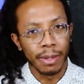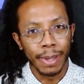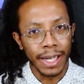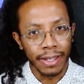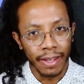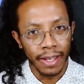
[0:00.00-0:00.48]
the
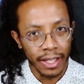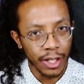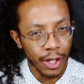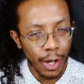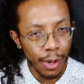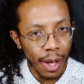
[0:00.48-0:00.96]
big thing, you
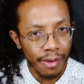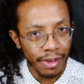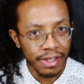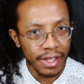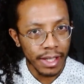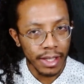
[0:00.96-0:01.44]
know, ever
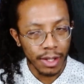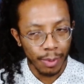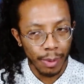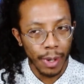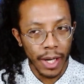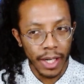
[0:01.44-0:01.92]
since we
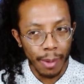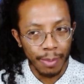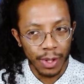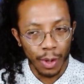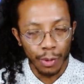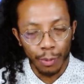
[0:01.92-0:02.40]
were in
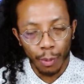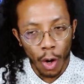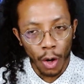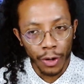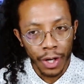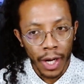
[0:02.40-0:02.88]
episode
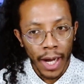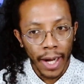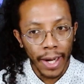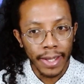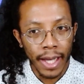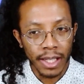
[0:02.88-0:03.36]
1,
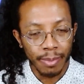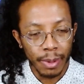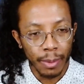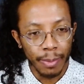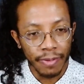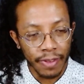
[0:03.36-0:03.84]
it has been
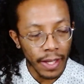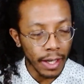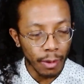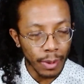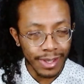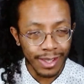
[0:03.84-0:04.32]
a big
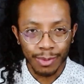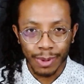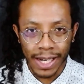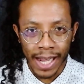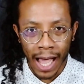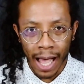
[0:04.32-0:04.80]
thing. What's
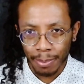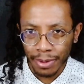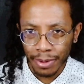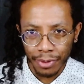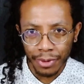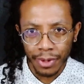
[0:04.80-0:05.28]
really
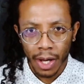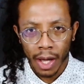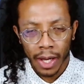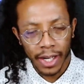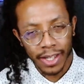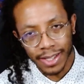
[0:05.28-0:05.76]
happened?
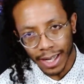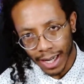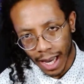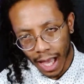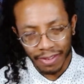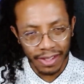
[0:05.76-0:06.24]
Is he
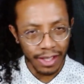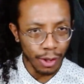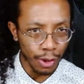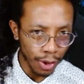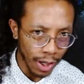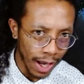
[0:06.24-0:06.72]
alive? Is he
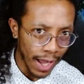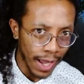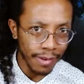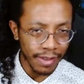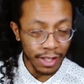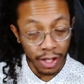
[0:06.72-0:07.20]
not
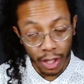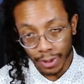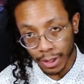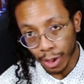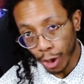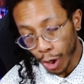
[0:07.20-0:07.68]
alive? Is she going
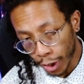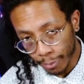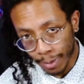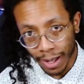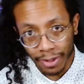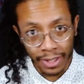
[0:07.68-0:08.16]
to learn
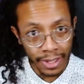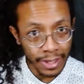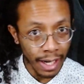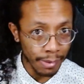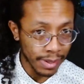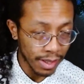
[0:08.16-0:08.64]
about it?
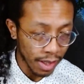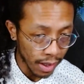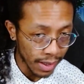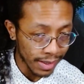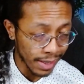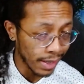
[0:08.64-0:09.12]
How is
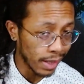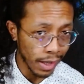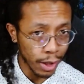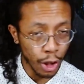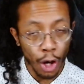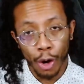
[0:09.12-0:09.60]
it going
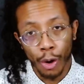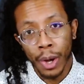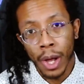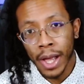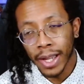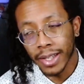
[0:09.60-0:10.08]
to go?
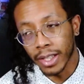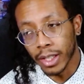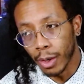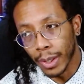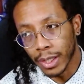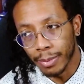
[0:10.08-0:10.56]
Is it
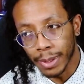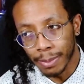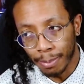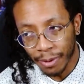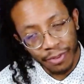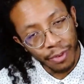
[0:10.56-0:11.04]
going to be
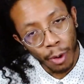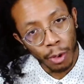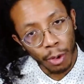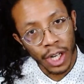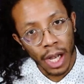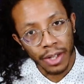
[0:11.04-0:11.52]
before
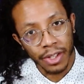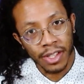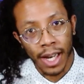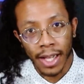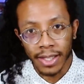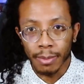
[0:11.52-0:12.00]
she
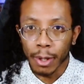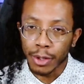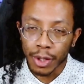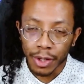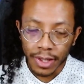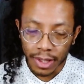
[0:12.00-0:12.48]
understands
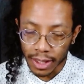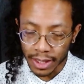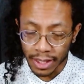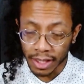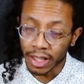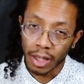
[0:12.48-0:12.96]
emotions?
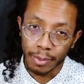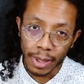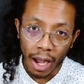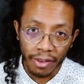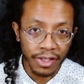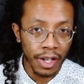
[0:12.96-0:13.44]
Is it going to be
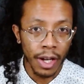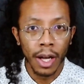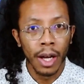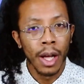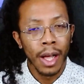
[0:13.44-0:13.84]
after?